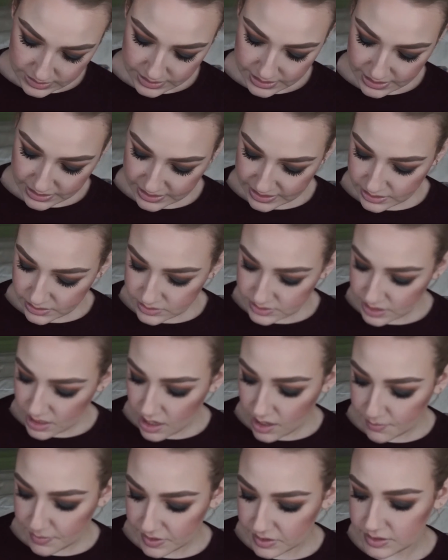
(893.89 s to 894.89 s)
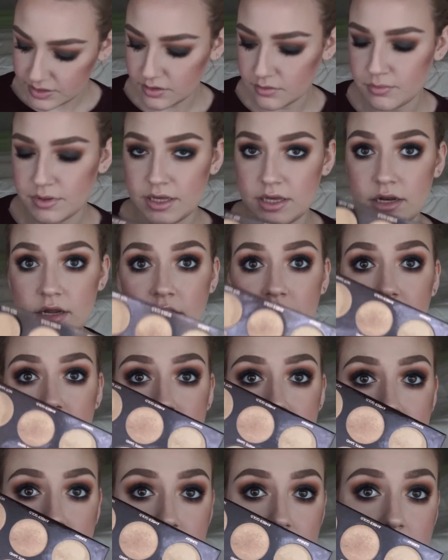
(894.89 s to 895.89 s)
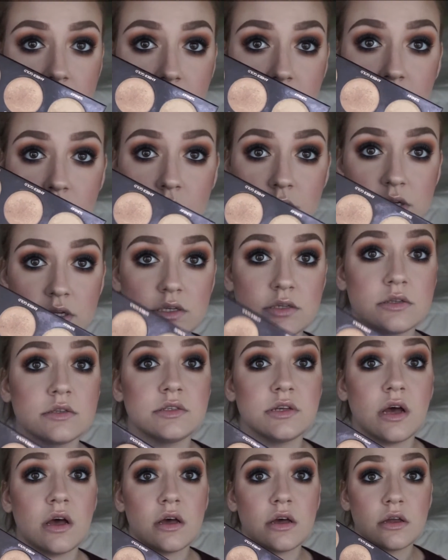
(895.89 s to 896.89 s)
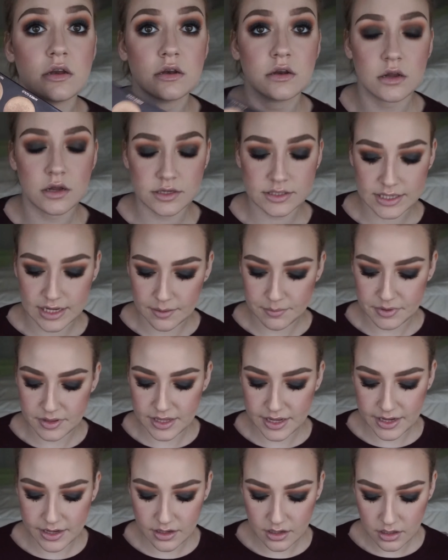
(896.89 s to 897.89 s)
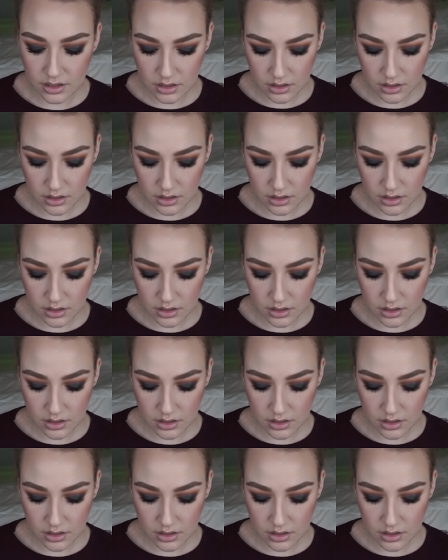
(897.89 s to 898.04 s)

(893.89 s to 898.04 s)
I think I'll top a little bit of the Gold Dawn on top of that.